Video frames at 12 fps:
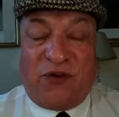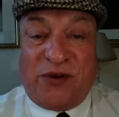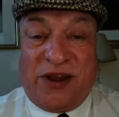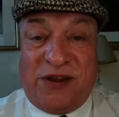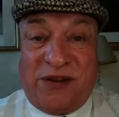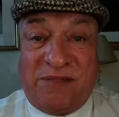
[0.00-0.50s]

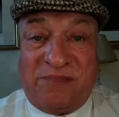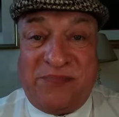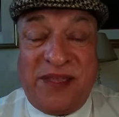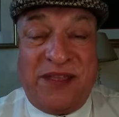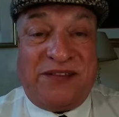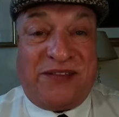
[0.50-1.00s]
phone-in,
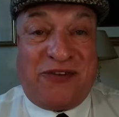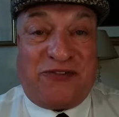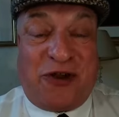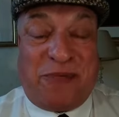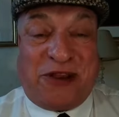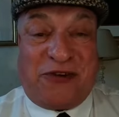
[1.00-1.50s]

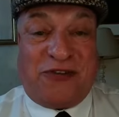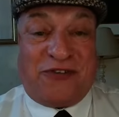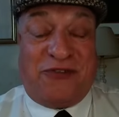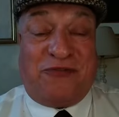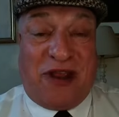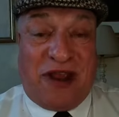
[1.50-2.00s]
says Robbie
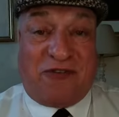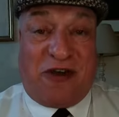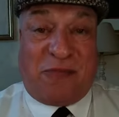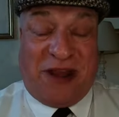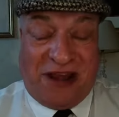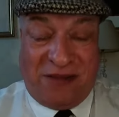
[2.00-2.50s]
Crossan. Right,
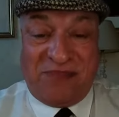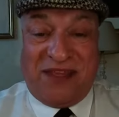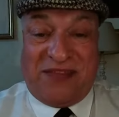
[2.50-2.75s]
Robbie?